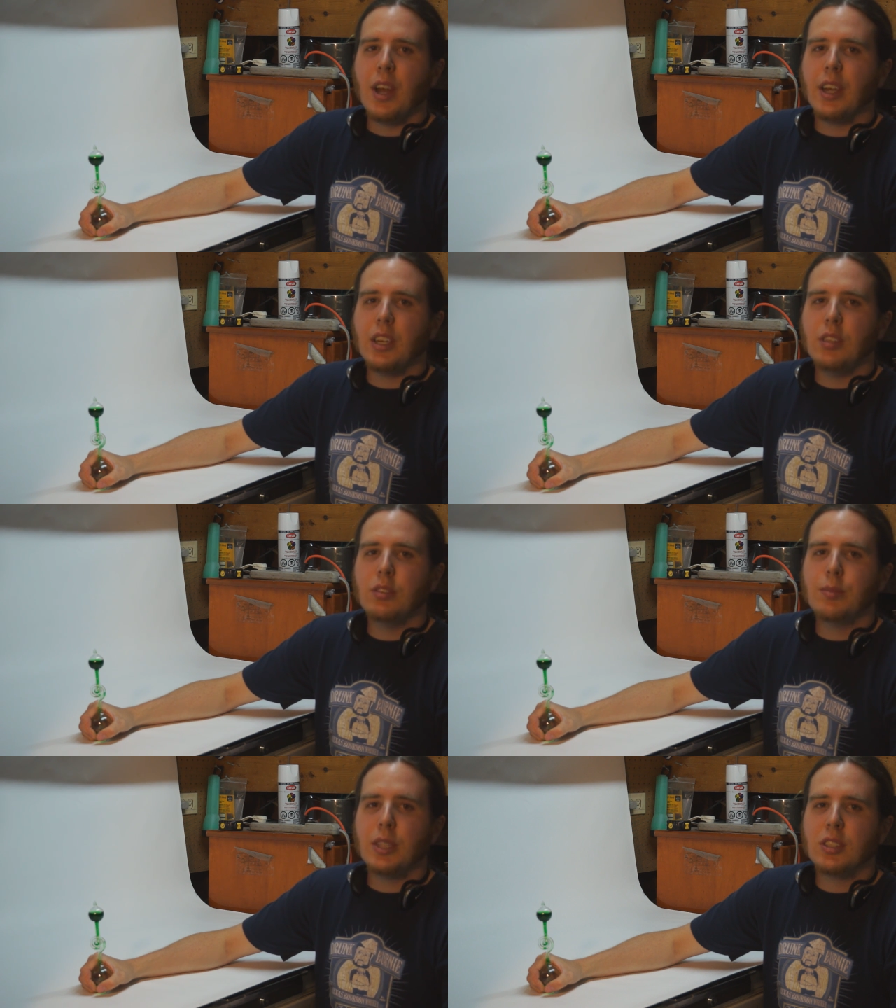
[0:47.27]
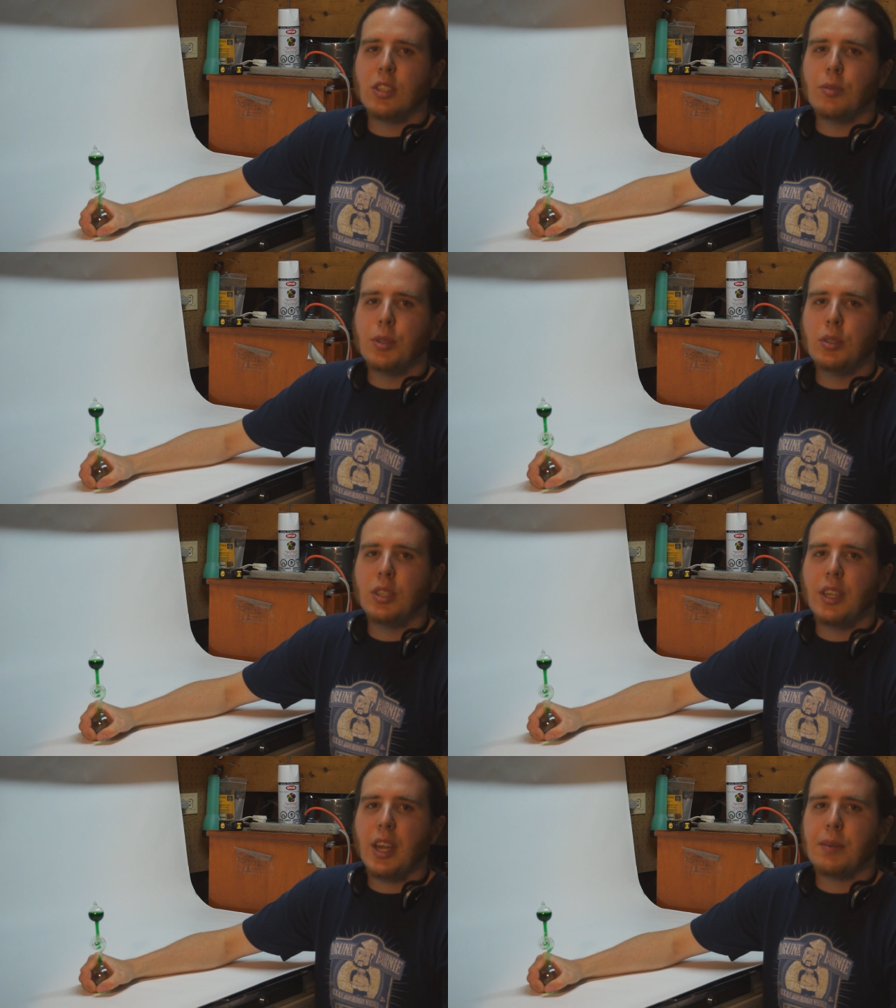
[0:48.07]
I'm going to use my slow
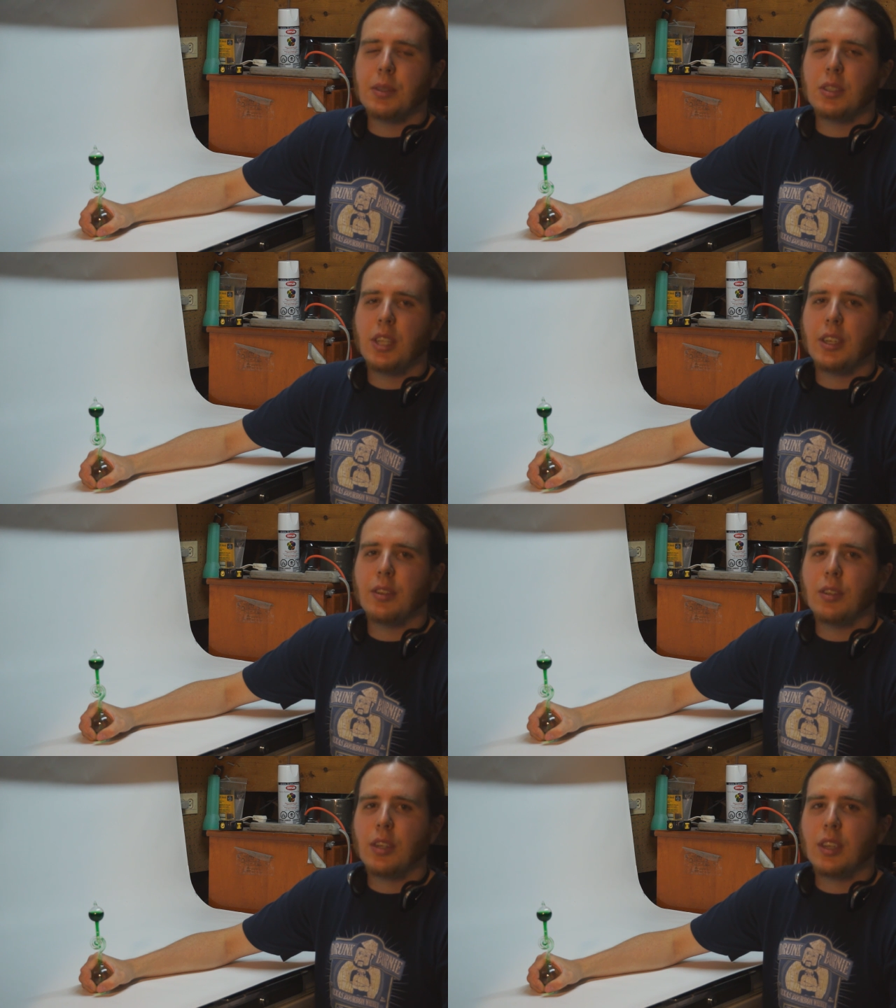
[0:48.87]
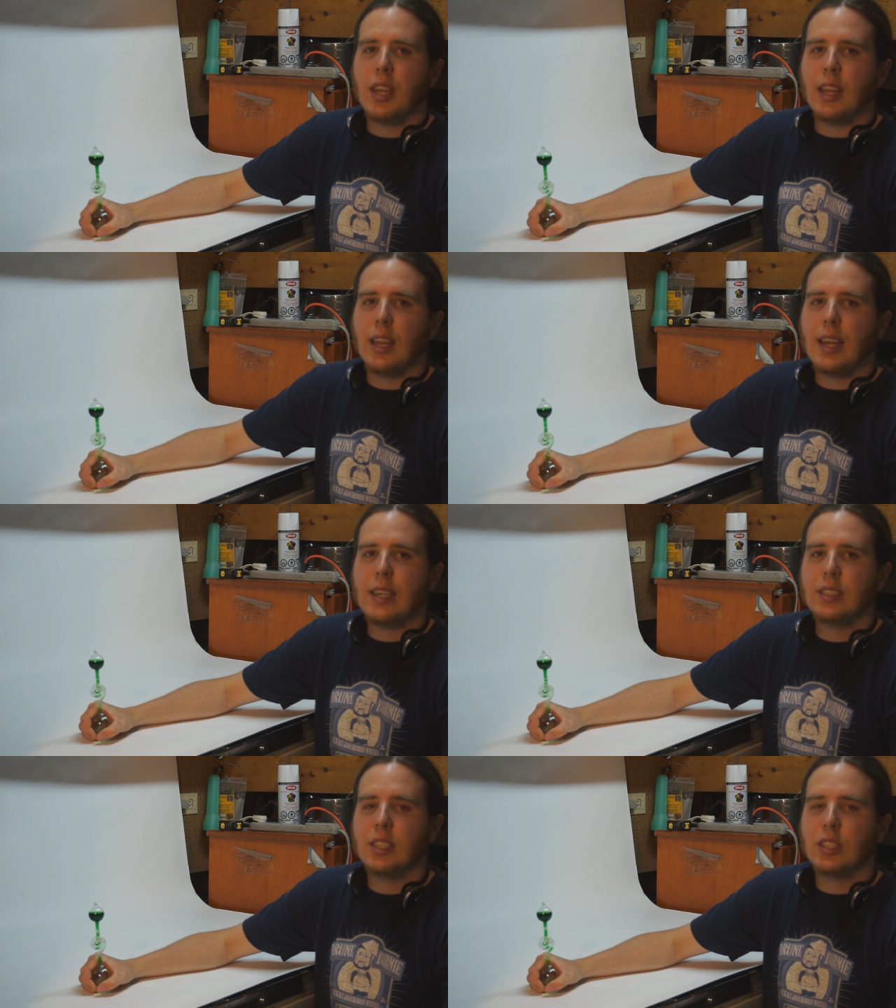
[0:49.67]
motion camera to take a look at that
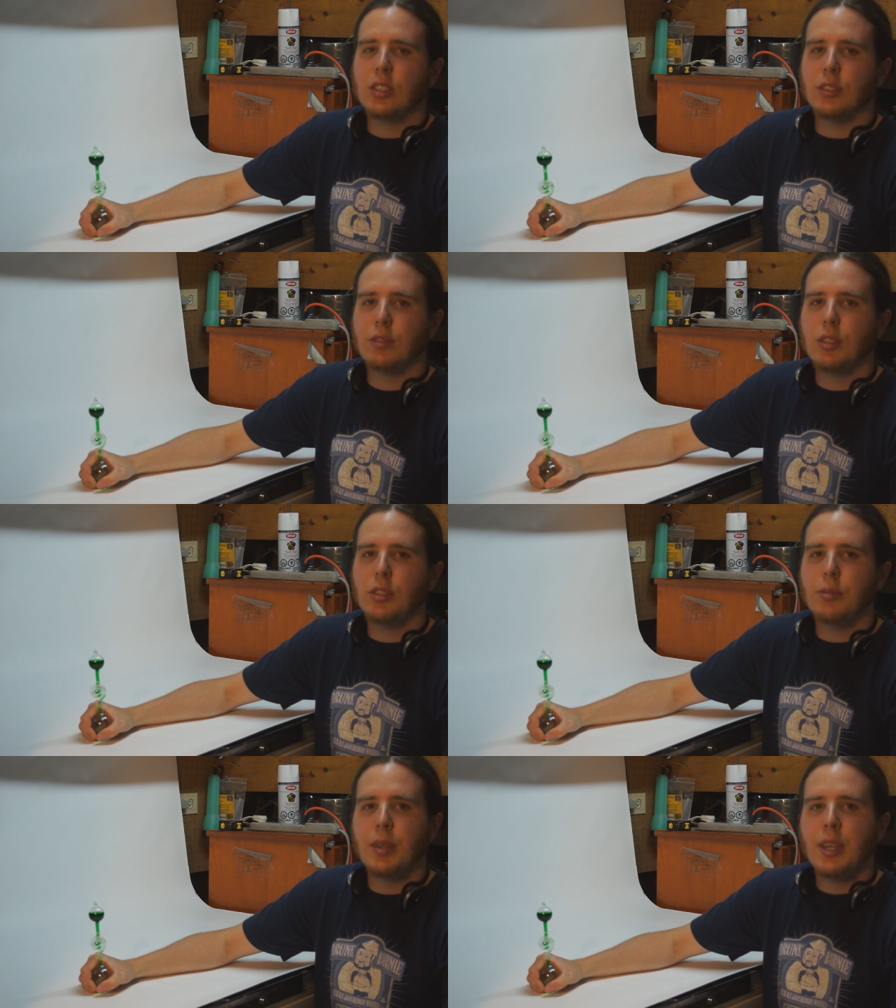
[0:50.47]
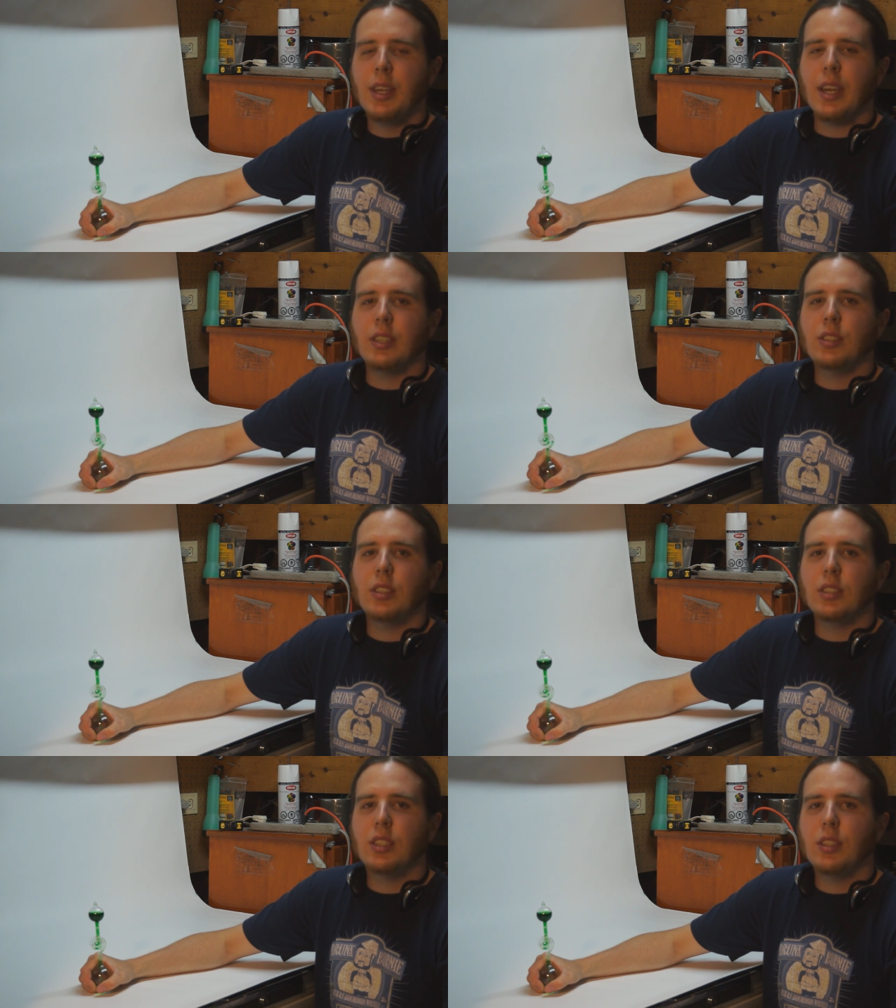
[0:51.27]
last section of tube as you
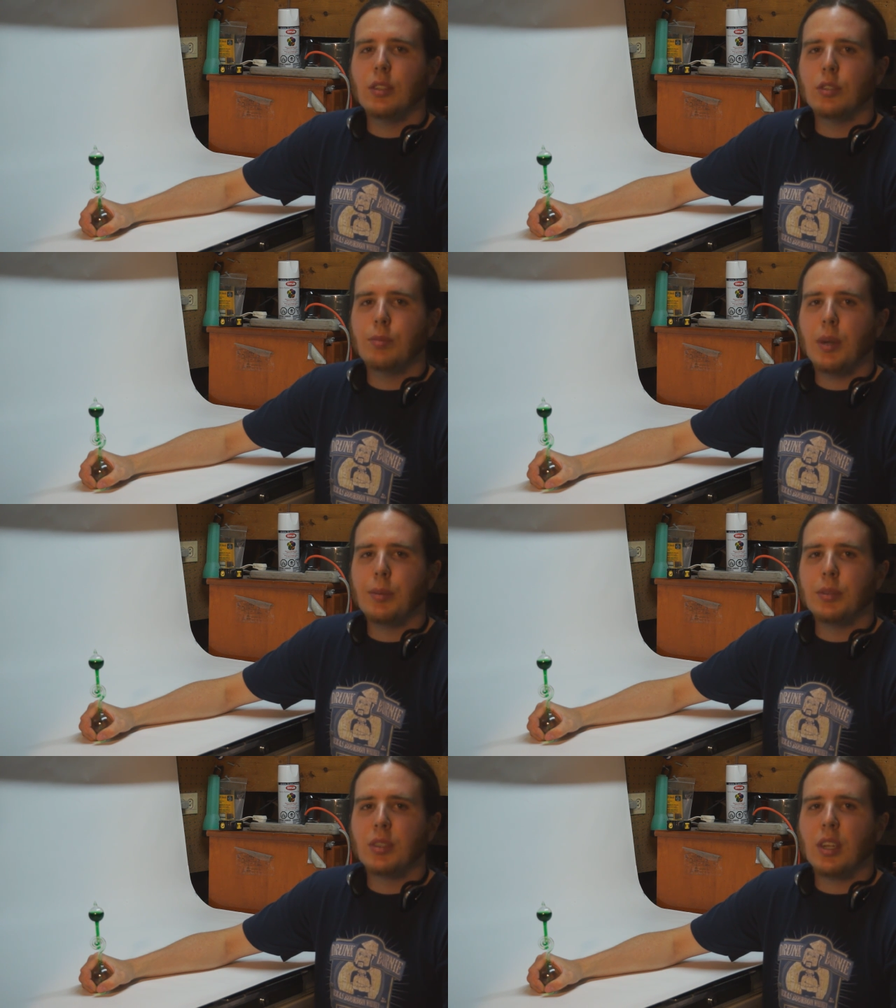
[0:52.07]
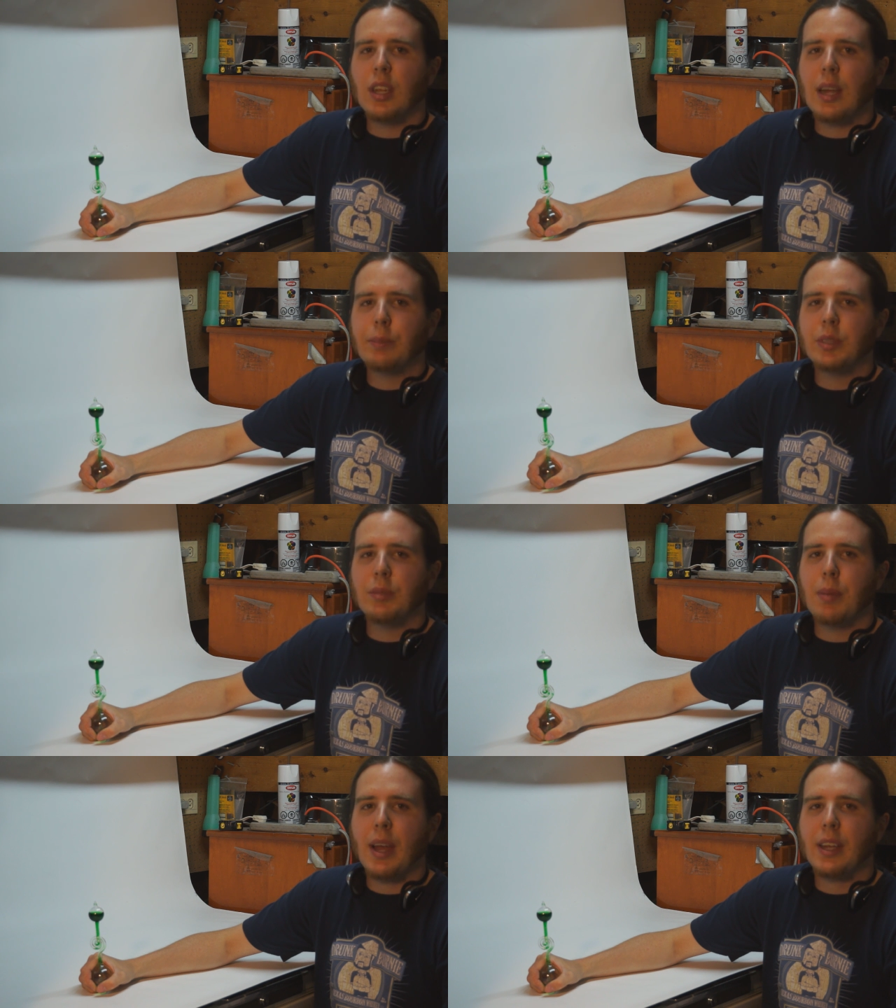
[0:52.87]
can see those bubbles
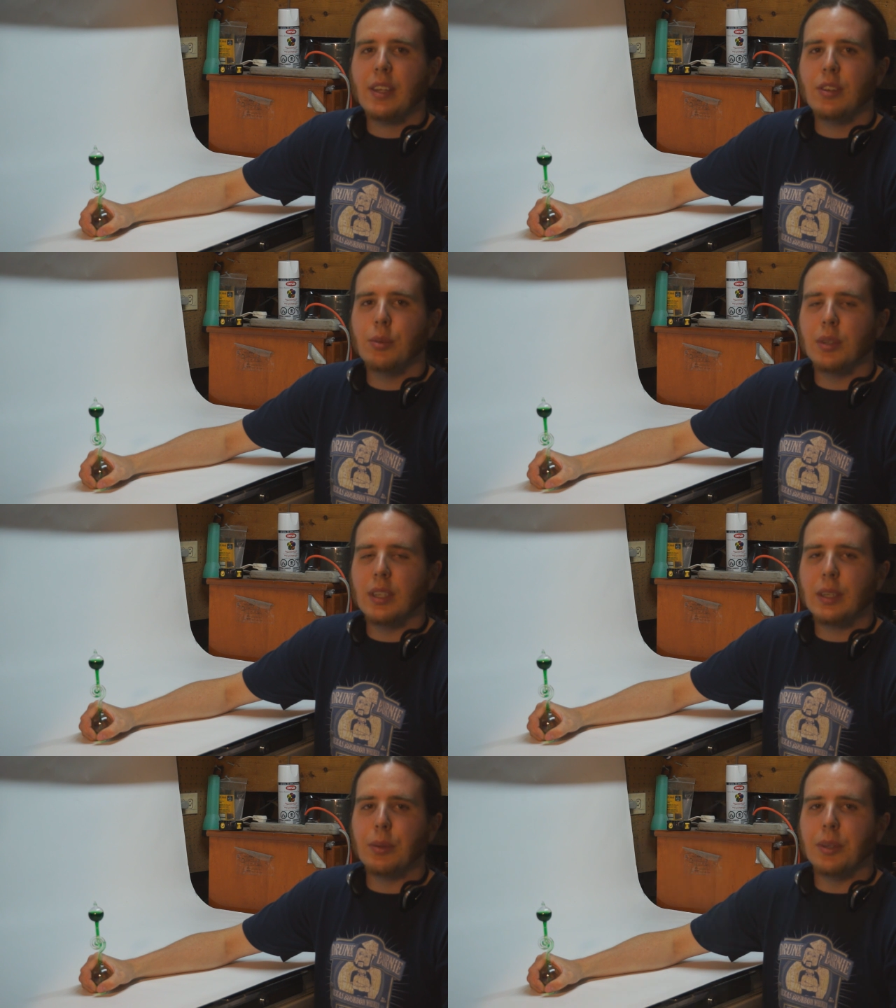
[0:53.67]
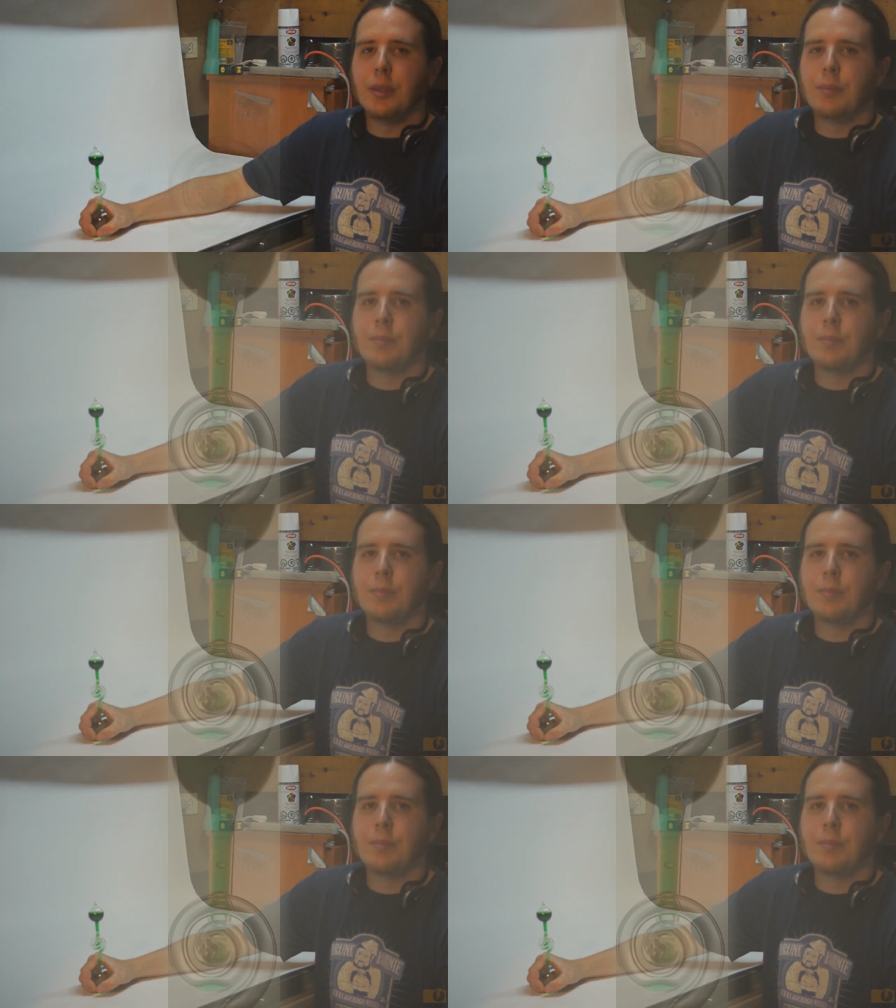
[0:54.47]
collapsing back into a liquid.